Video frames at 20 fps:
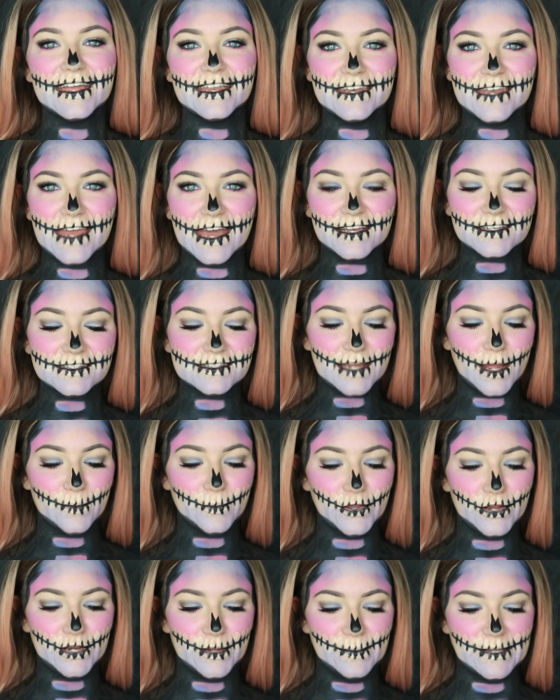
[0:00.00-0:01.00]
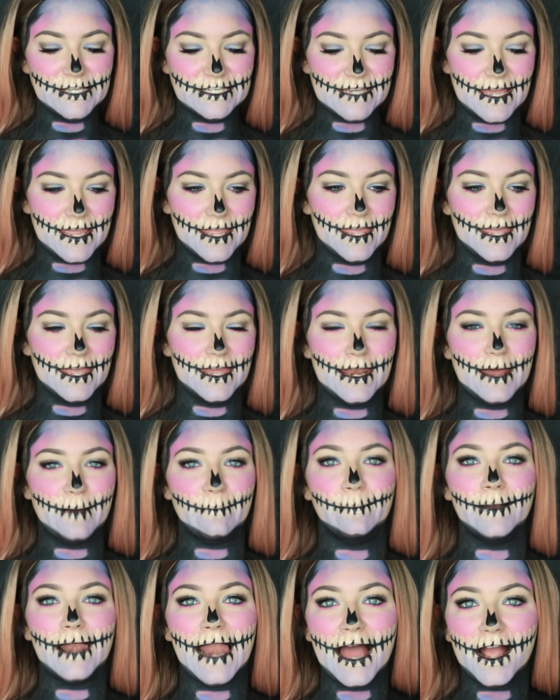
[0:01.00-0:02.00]
Next, I'm gonna be taking
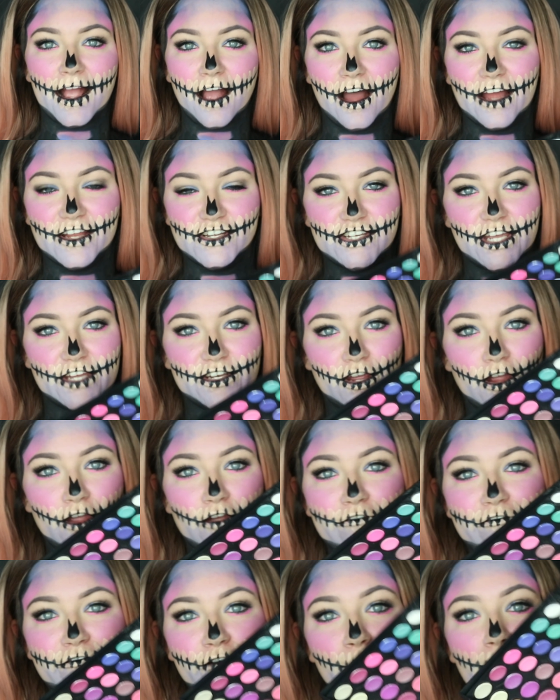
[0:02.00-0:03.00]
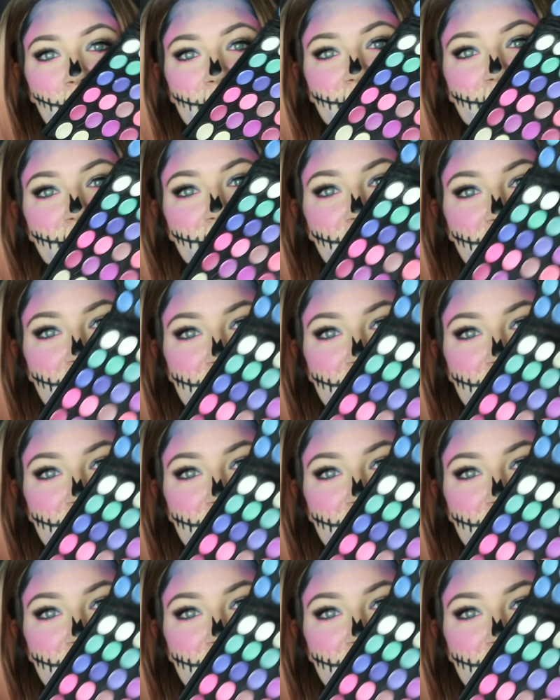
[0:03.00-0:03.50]
black eyeshadow from